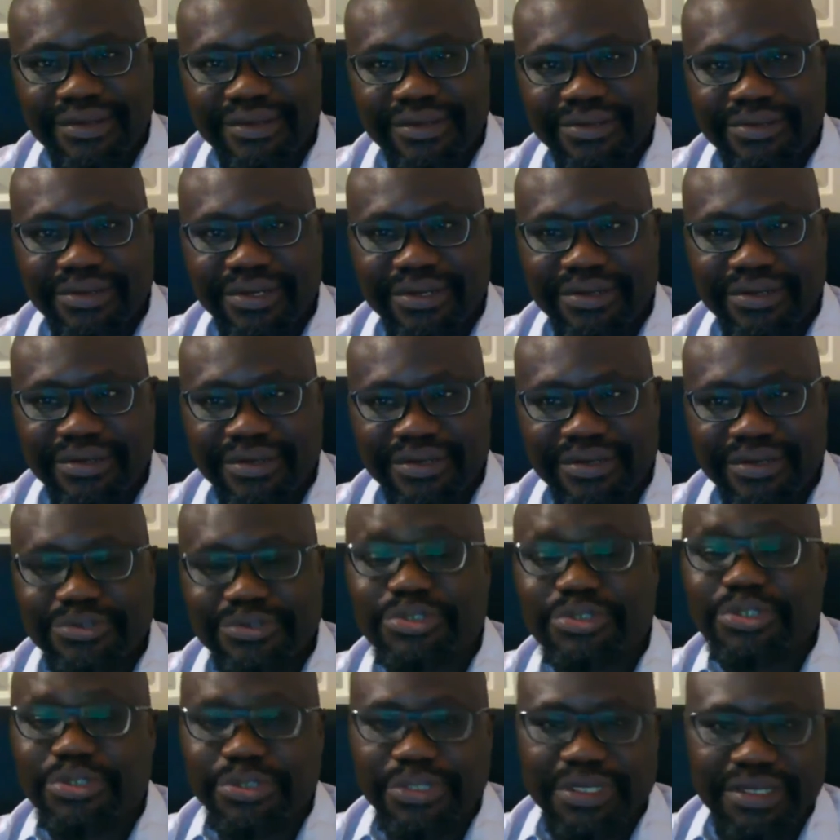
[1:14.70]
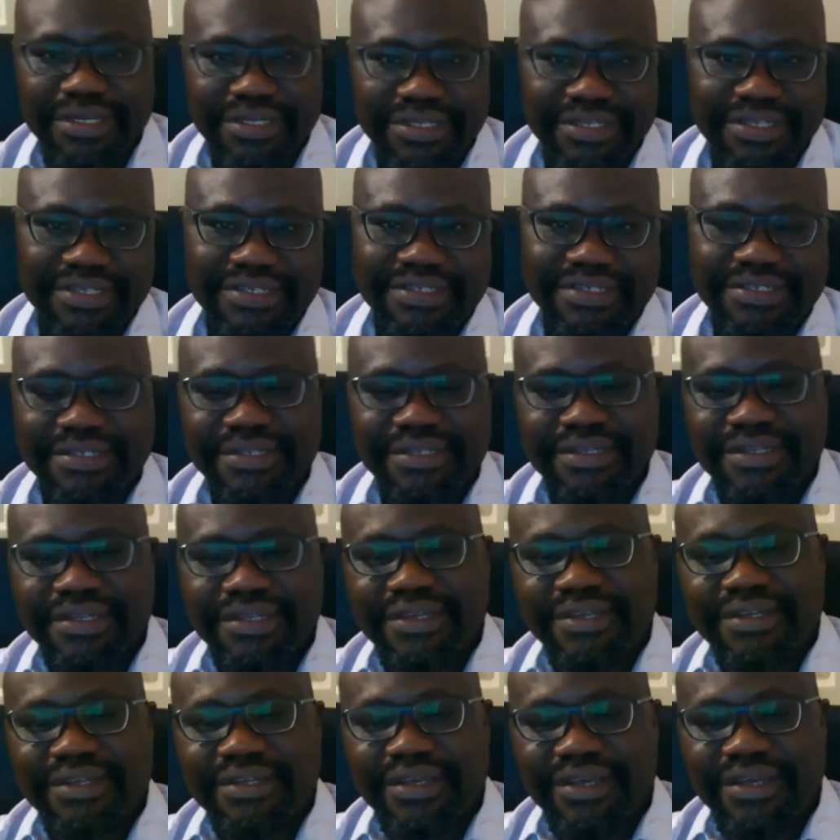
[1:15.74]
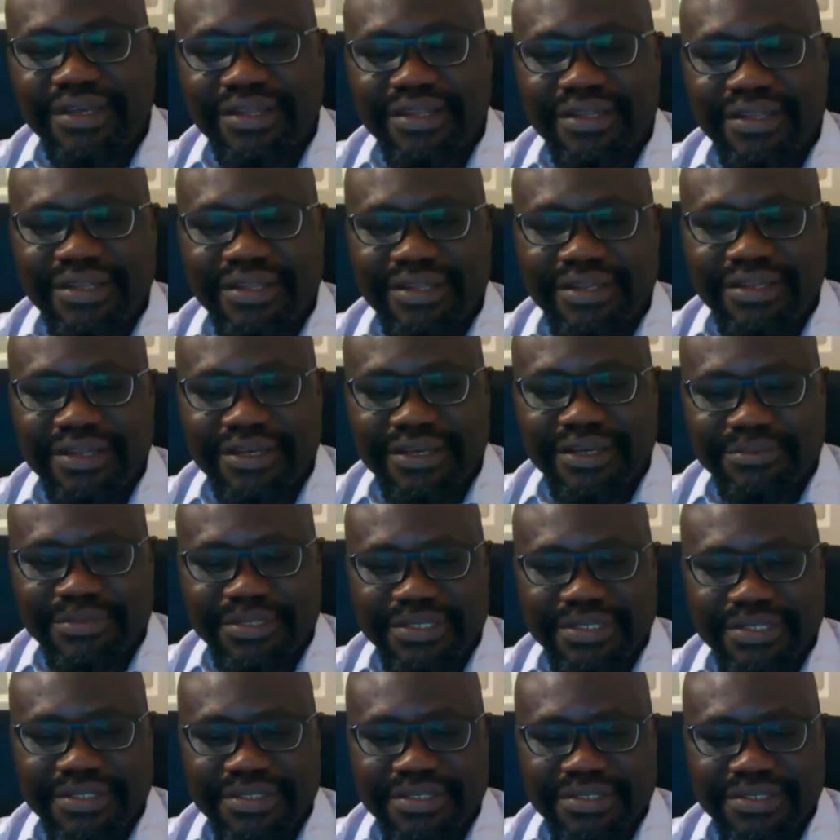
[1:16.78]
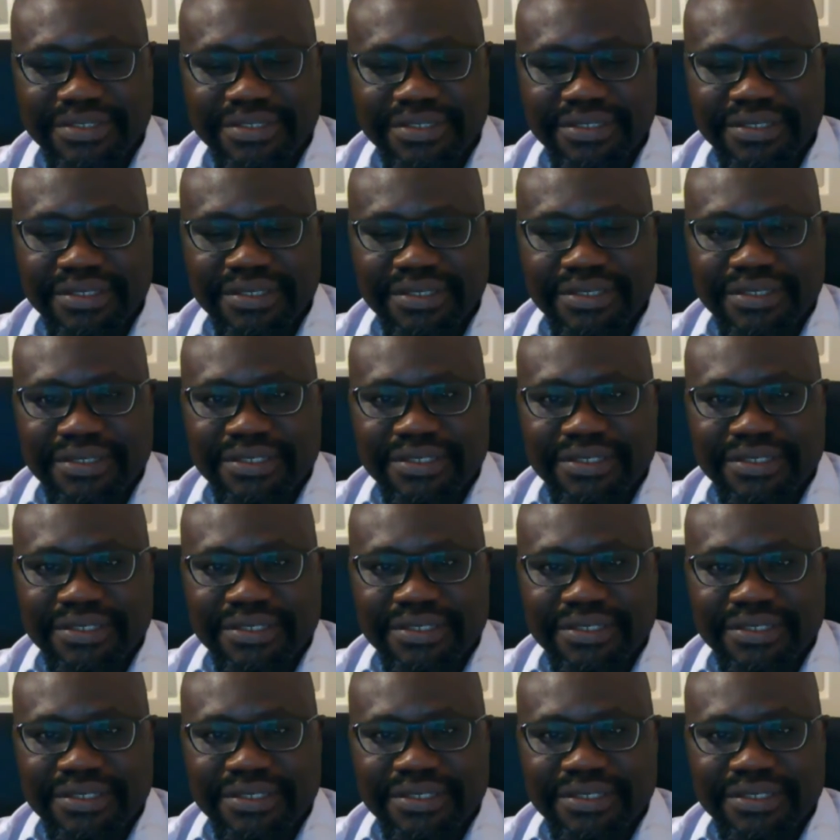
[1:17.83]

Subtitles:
Arun sugar, yes, diabetes.